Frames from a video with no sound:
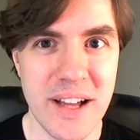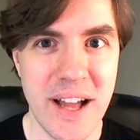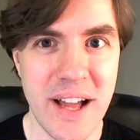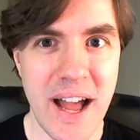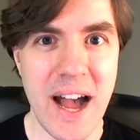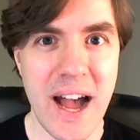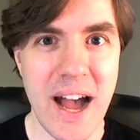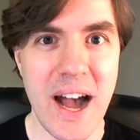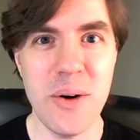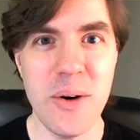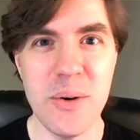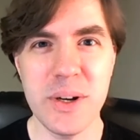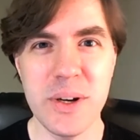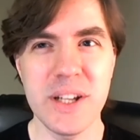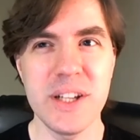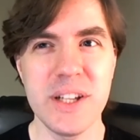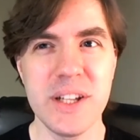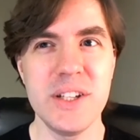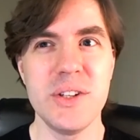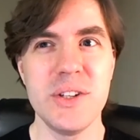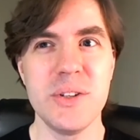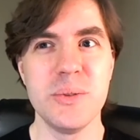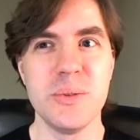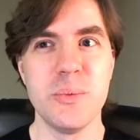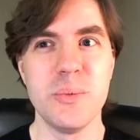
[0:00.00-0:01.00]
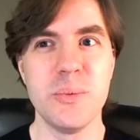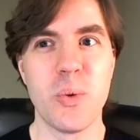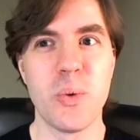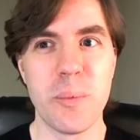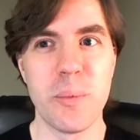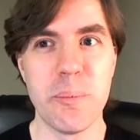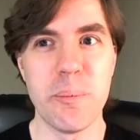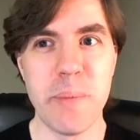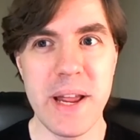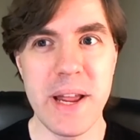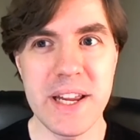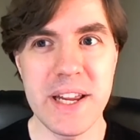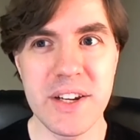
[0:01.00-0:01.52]
How can you
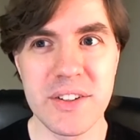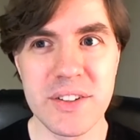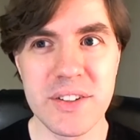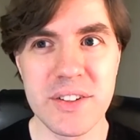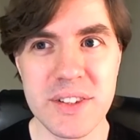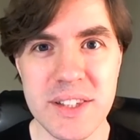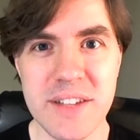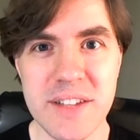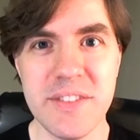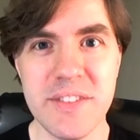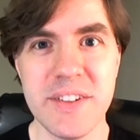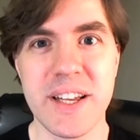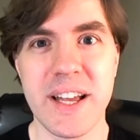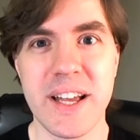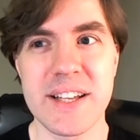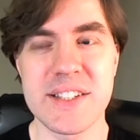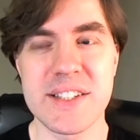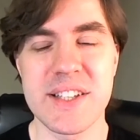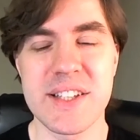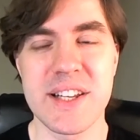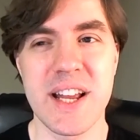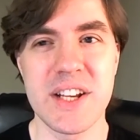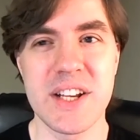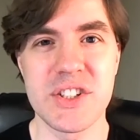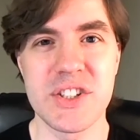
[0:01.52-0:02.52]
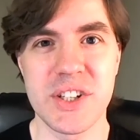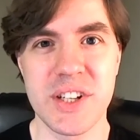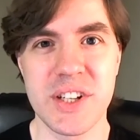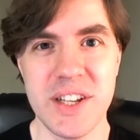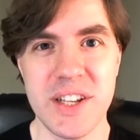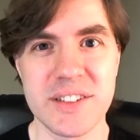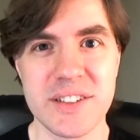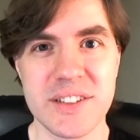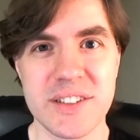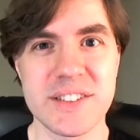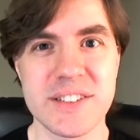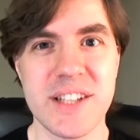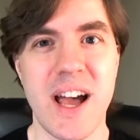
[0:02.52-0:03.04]
work, make your living as an
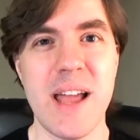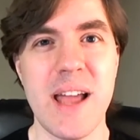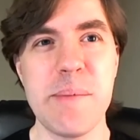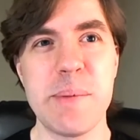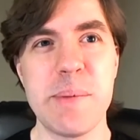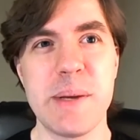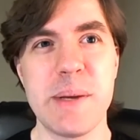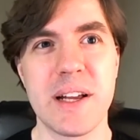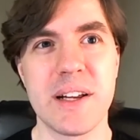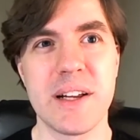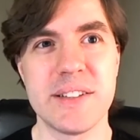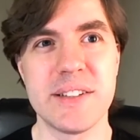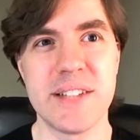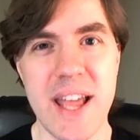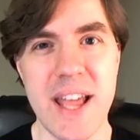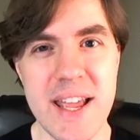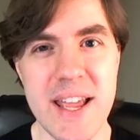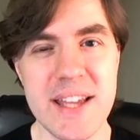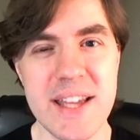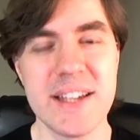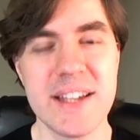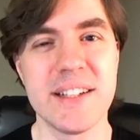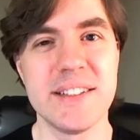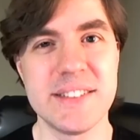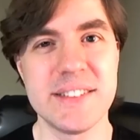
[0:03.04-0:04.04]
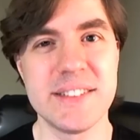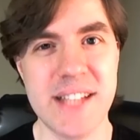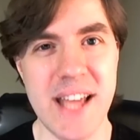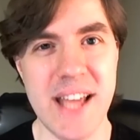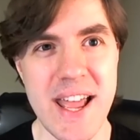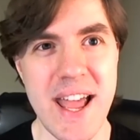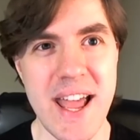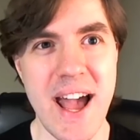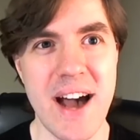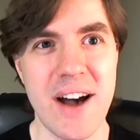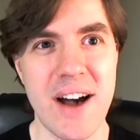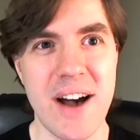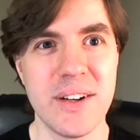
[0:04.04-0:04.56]
engineer typing day in,
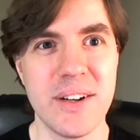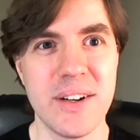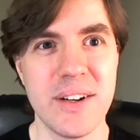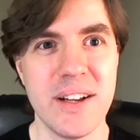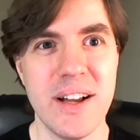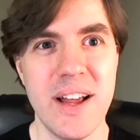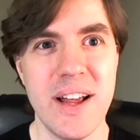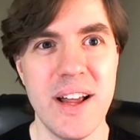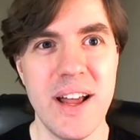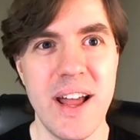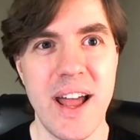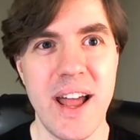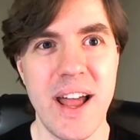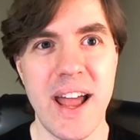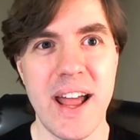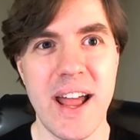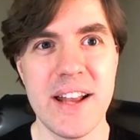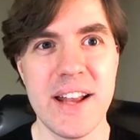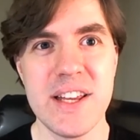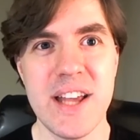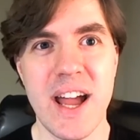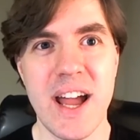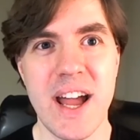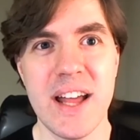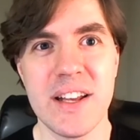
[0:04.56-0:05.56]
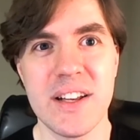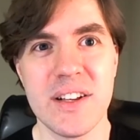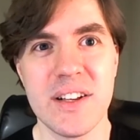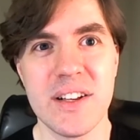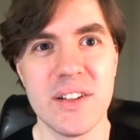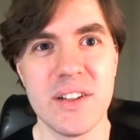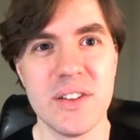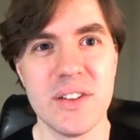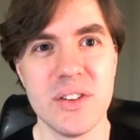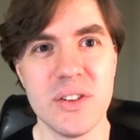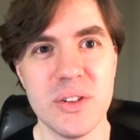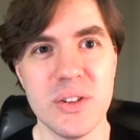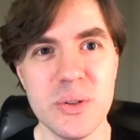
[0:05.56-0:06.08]
day out, and yet
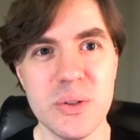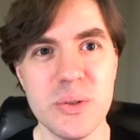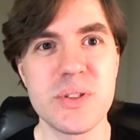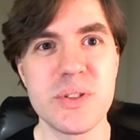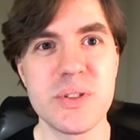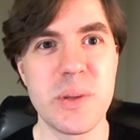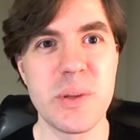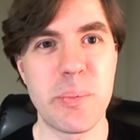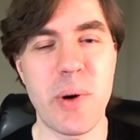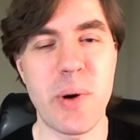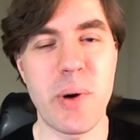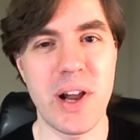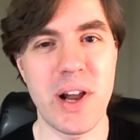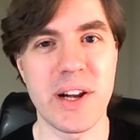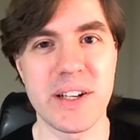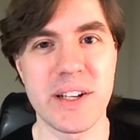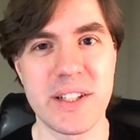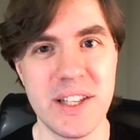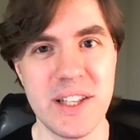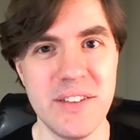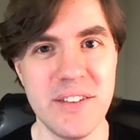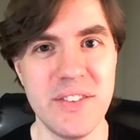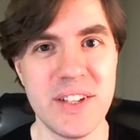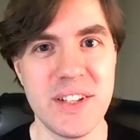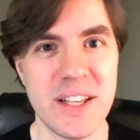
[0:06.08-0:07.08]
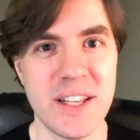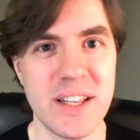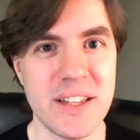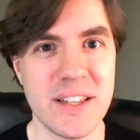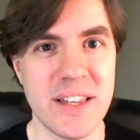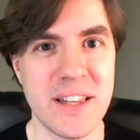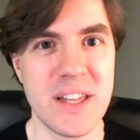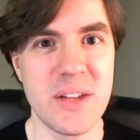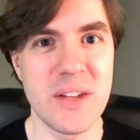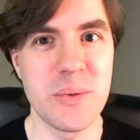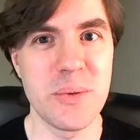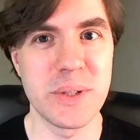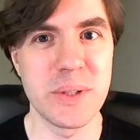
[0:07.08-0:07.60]
lose the productivity
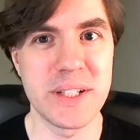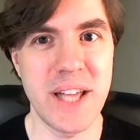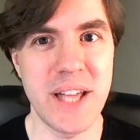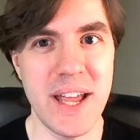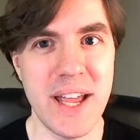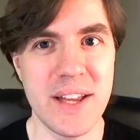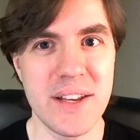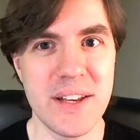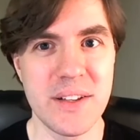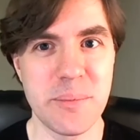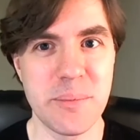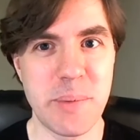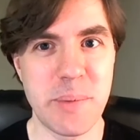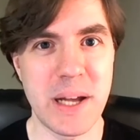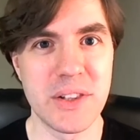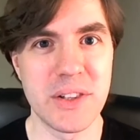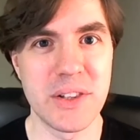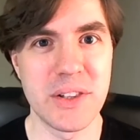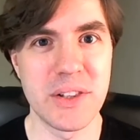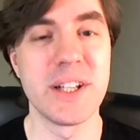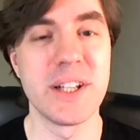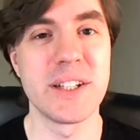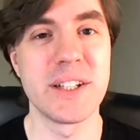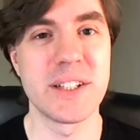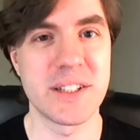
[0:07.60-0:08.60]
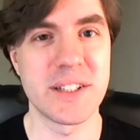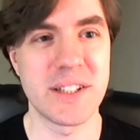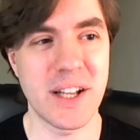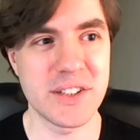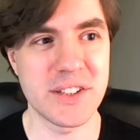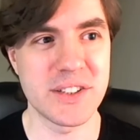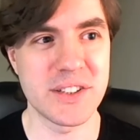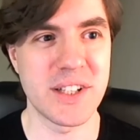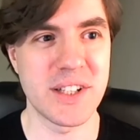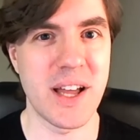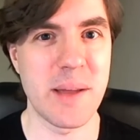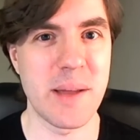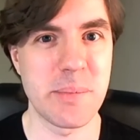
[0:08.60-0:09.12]
that you would gain by learning to
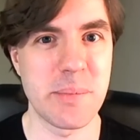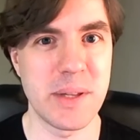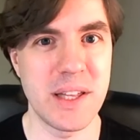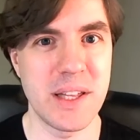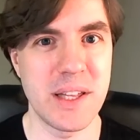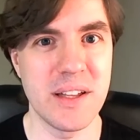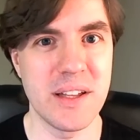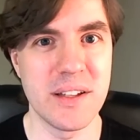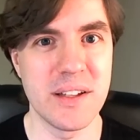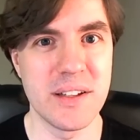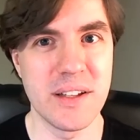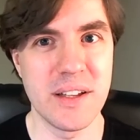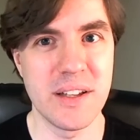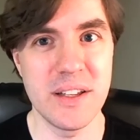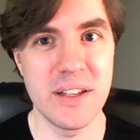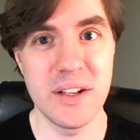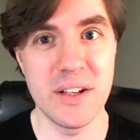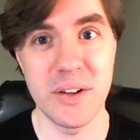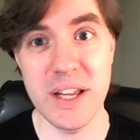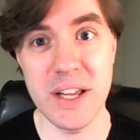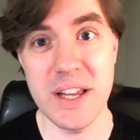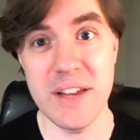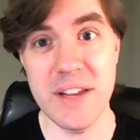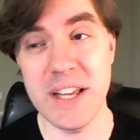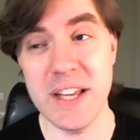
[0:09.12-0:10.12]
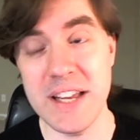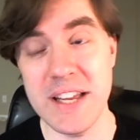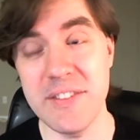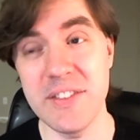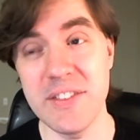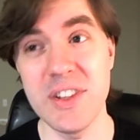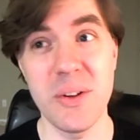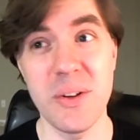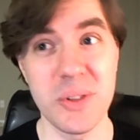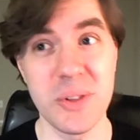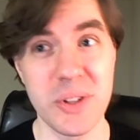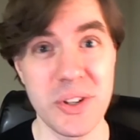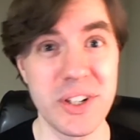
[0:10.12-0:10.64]
touch type? Yeah, you know, yeah.
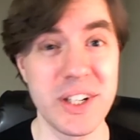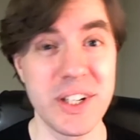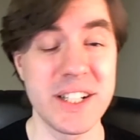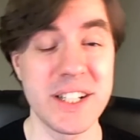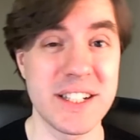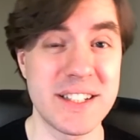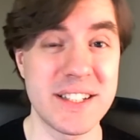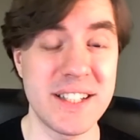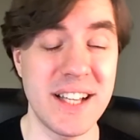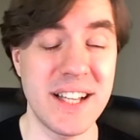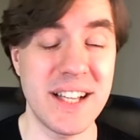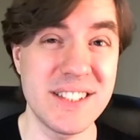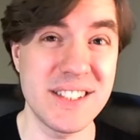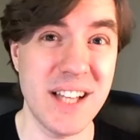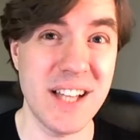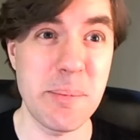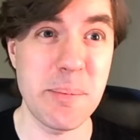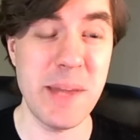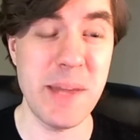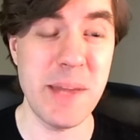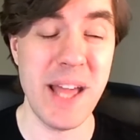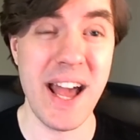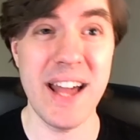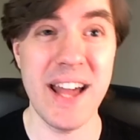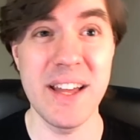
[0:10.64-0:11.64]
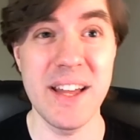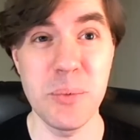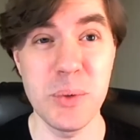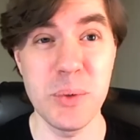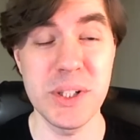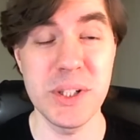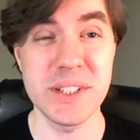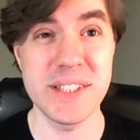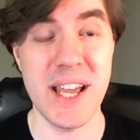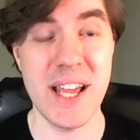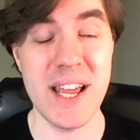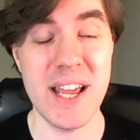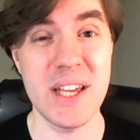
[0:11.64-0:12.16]
Still learning to touch type, yeah, it
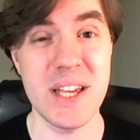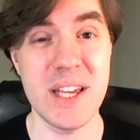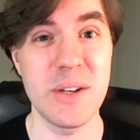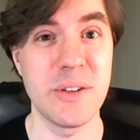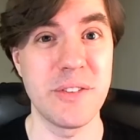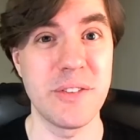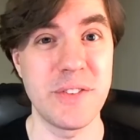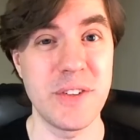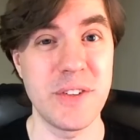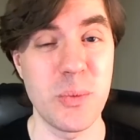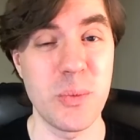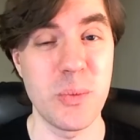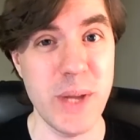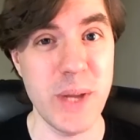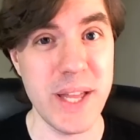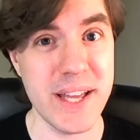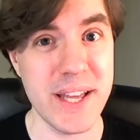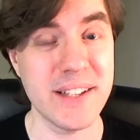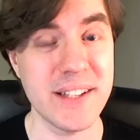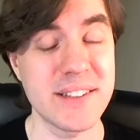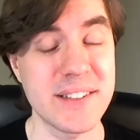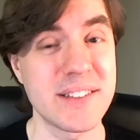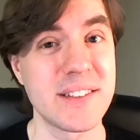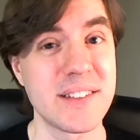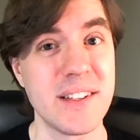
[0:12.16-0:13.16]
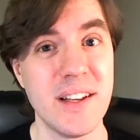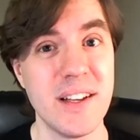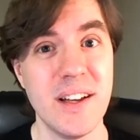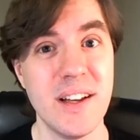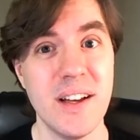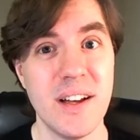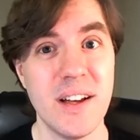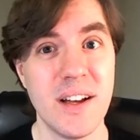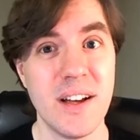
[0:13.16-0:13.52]
will take you a few weeks.